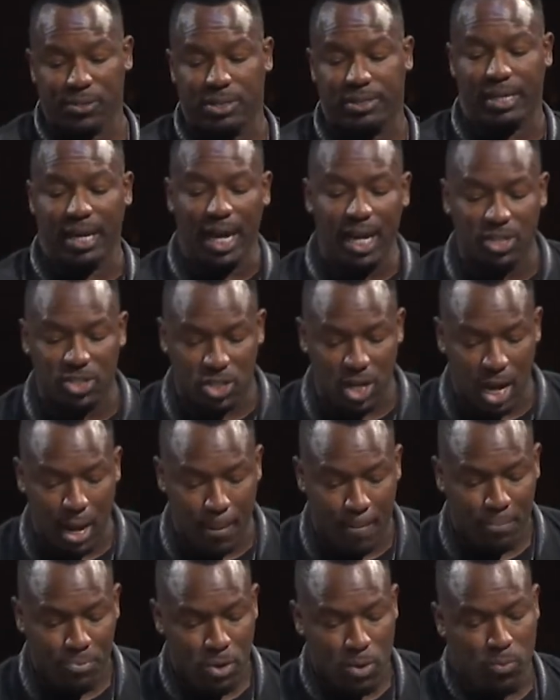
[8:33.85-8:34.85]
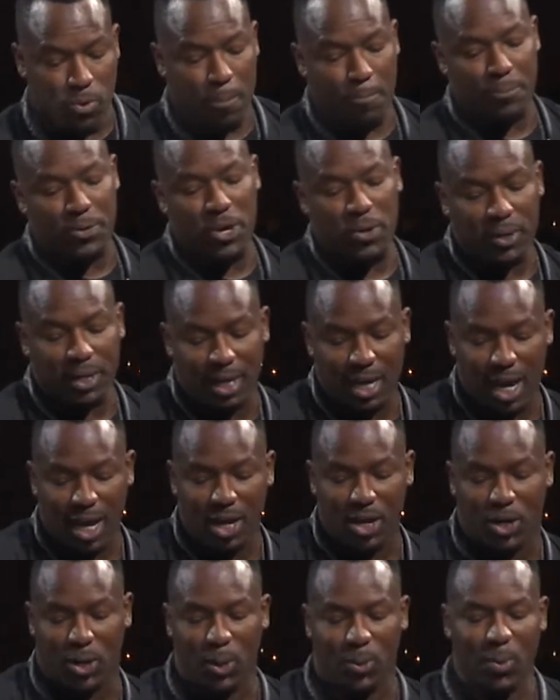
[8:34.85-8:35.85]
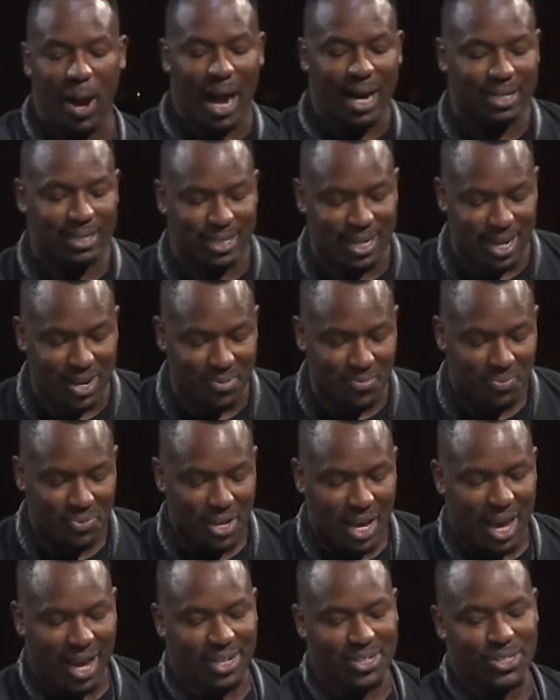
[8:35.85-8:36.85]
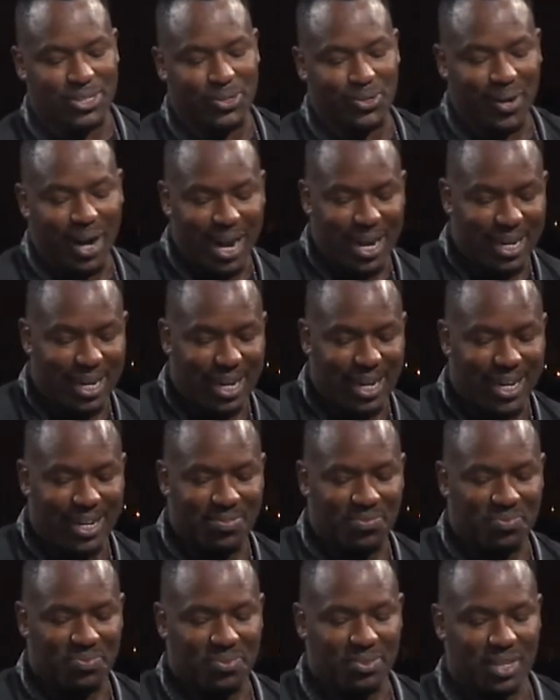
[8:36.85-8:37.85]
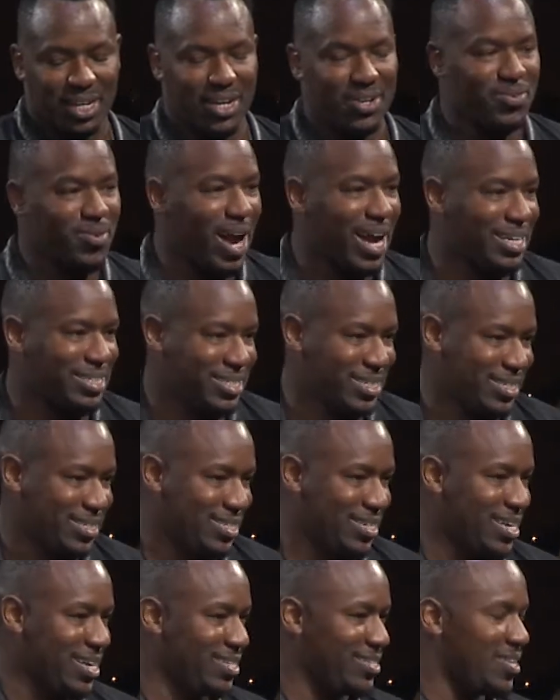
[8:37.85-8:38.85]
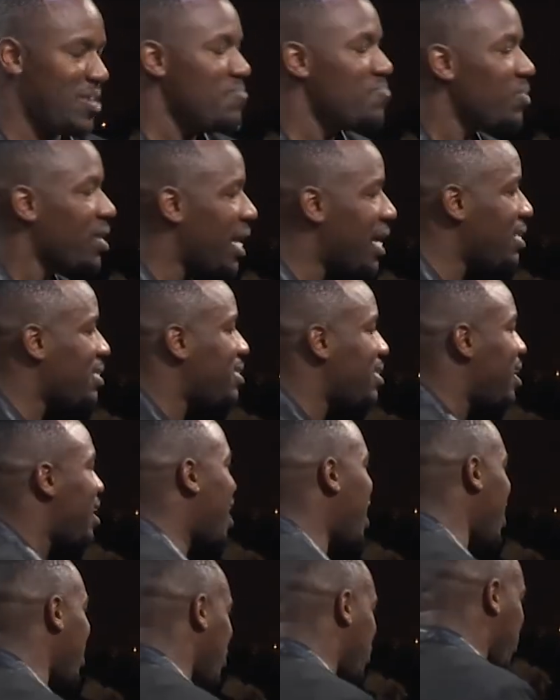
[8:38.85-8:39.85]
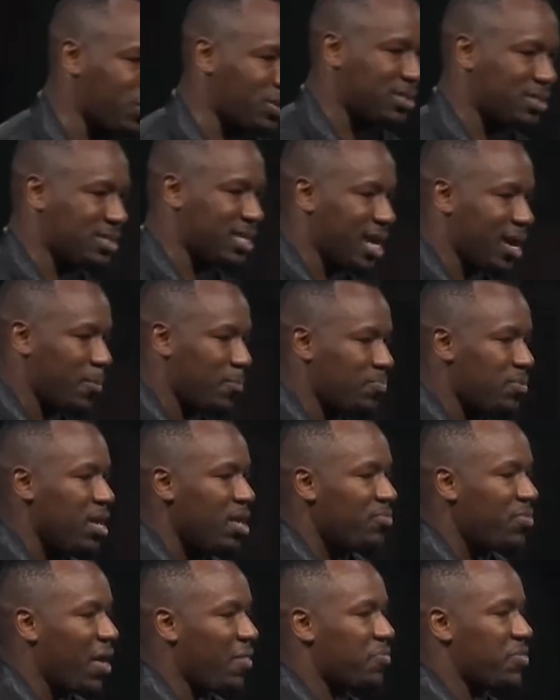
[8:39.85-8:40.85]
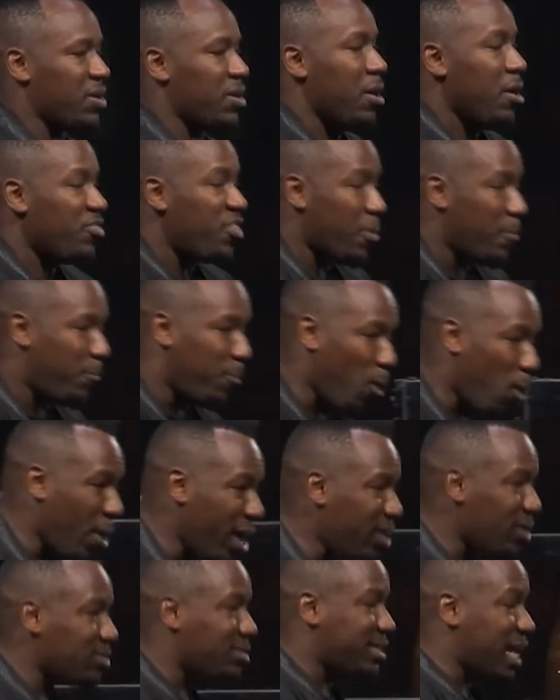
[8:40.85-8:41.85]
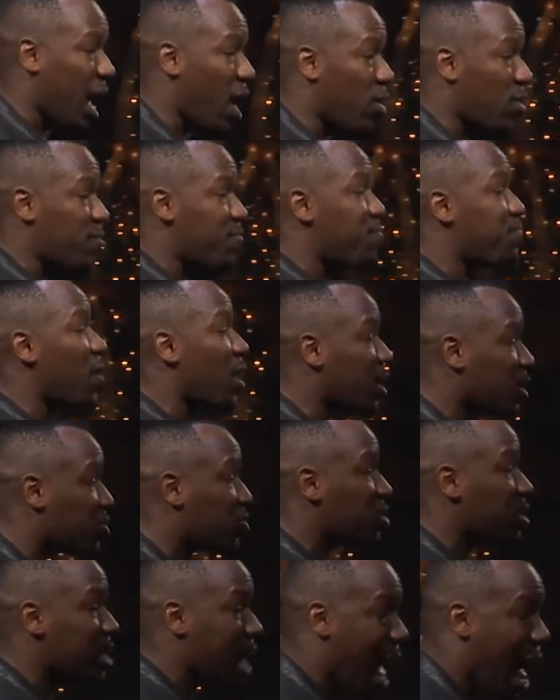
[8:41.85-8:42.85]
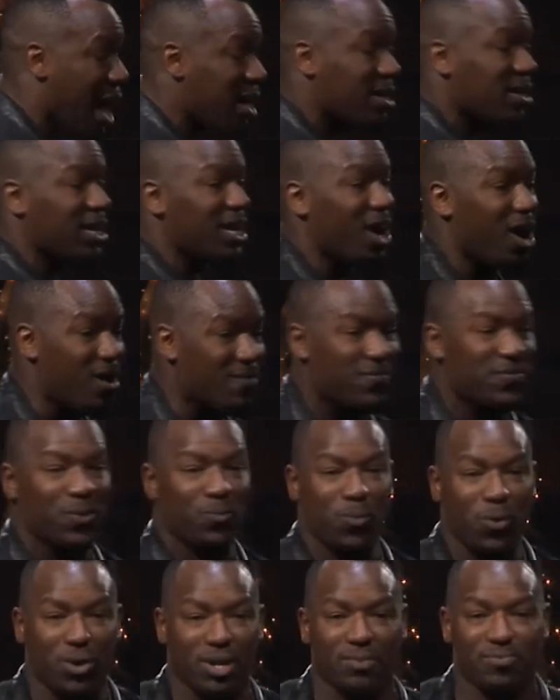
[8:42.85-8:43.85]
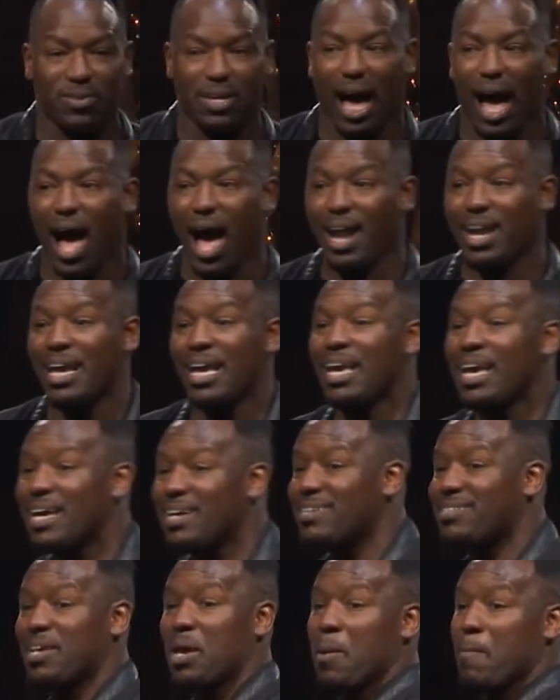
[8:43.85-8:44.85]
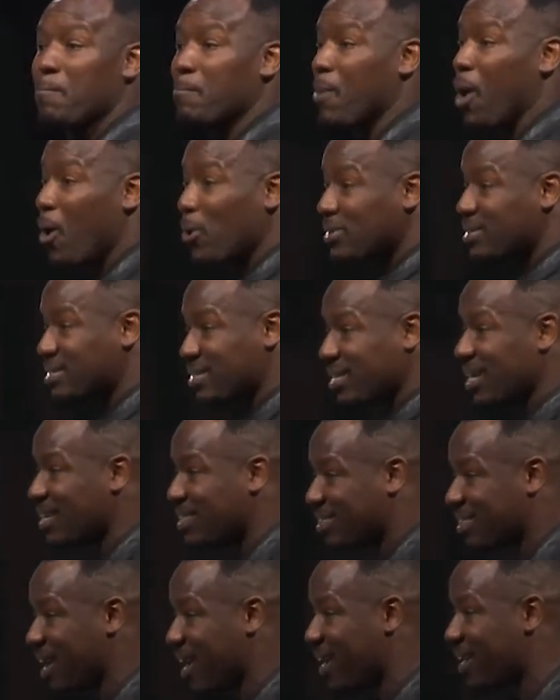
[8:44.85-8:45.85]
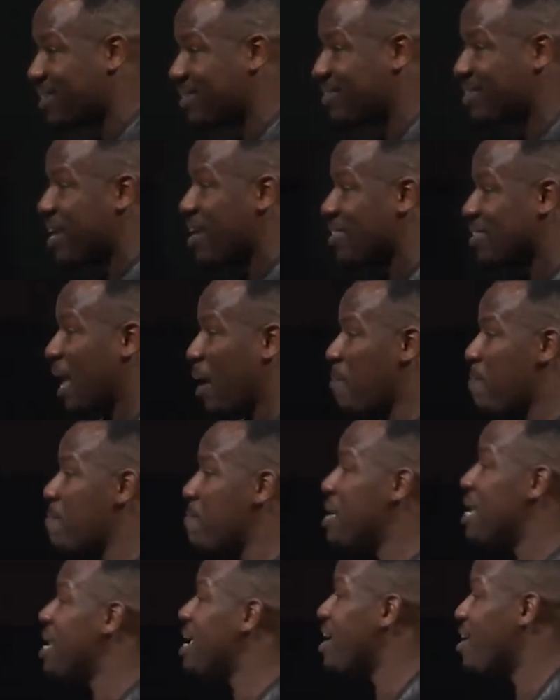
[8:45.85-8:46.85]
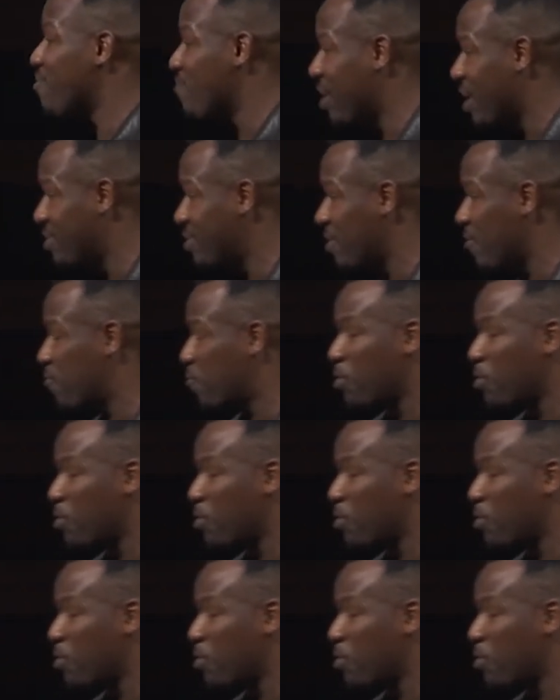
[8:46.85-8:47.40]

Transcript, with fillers: for teaching, rebuking, correcting, and training in righteousness. Isn't it interesting that the, the boiled down functionality of the Word of God is mostly things that many of us,